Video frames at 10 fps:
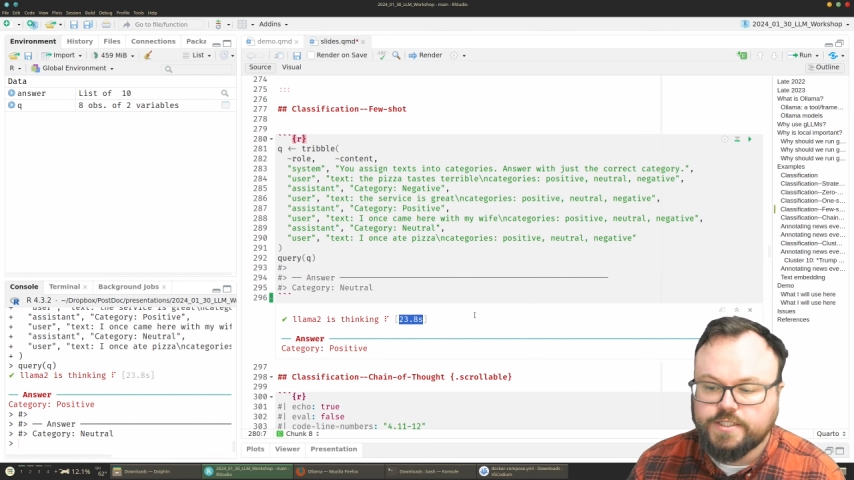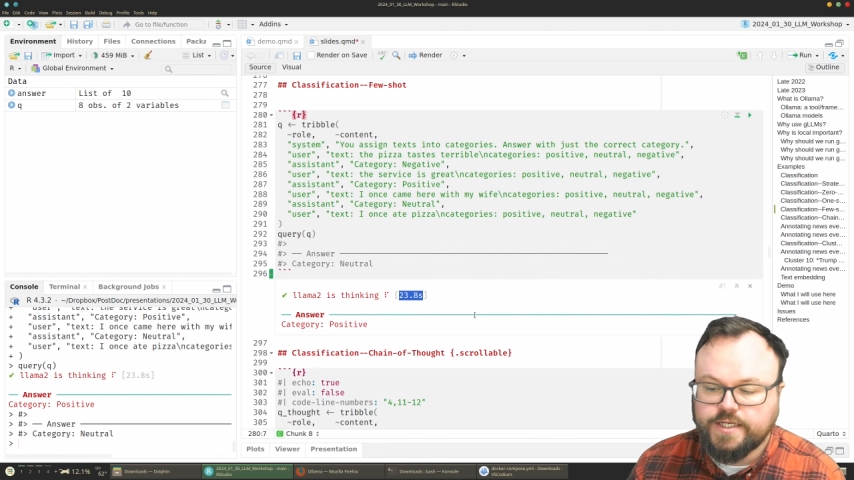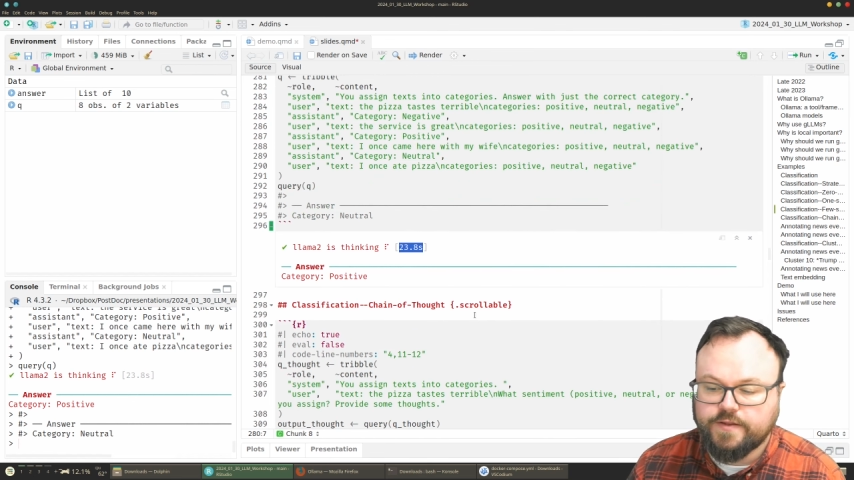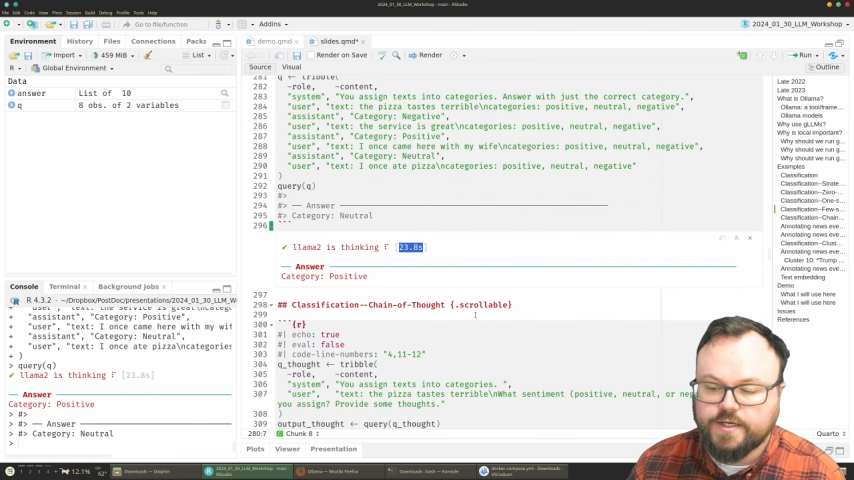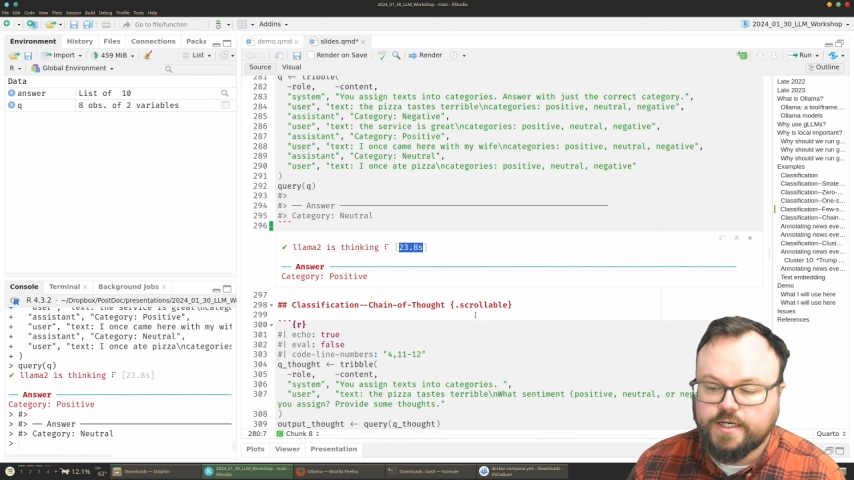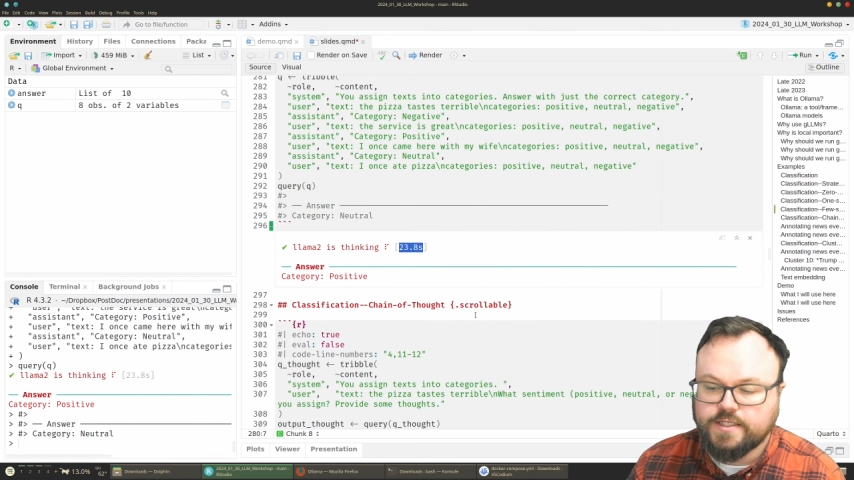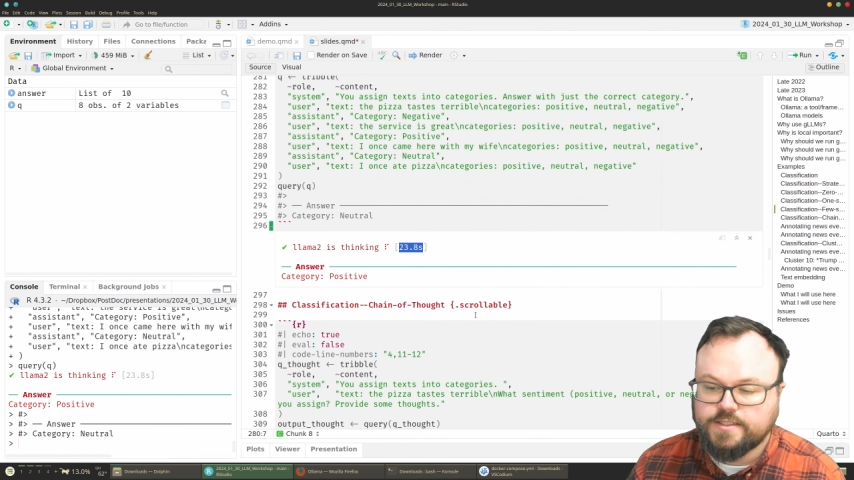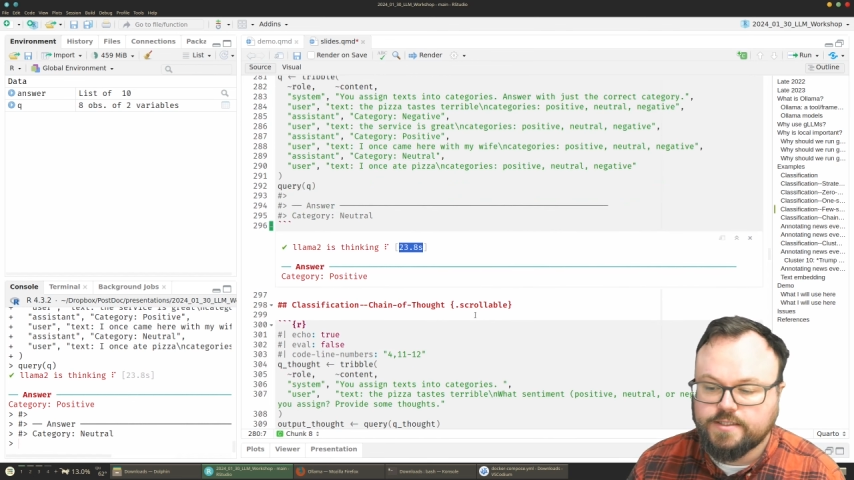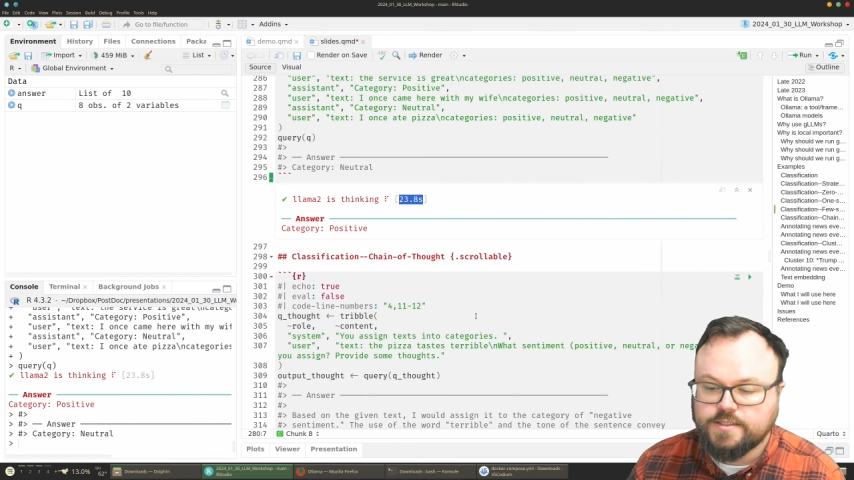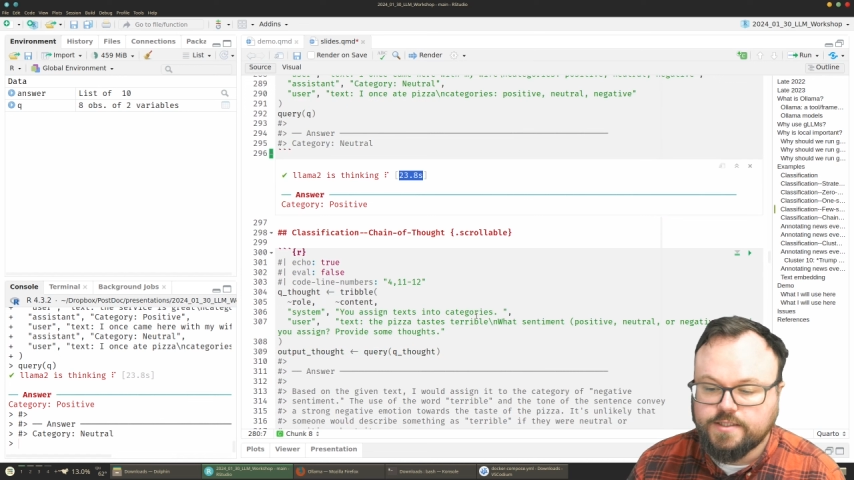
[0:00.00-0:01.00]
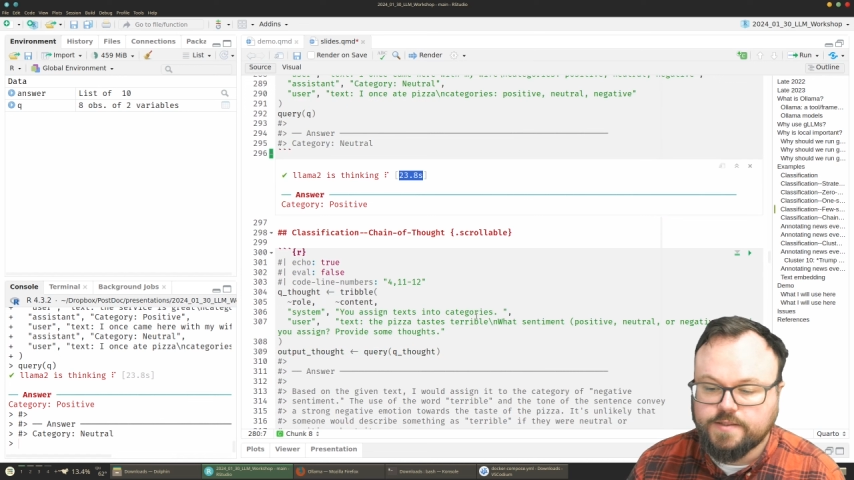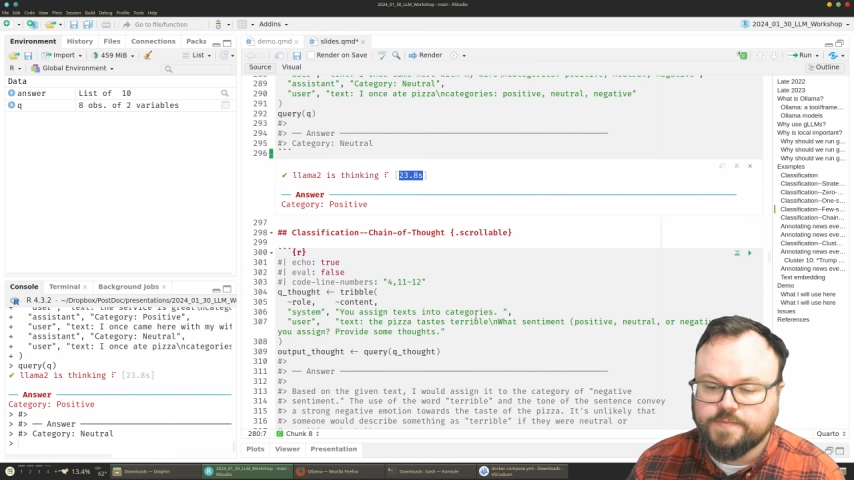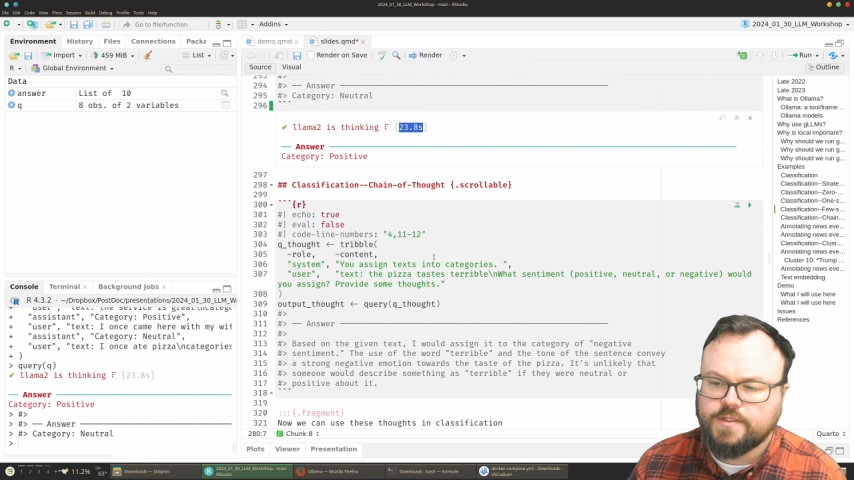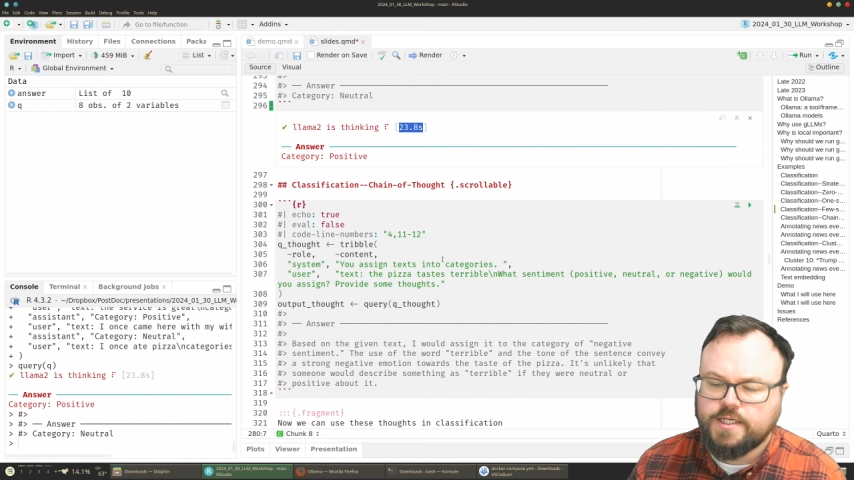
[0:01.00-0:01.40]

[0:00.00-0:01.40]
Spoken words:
the other answers here.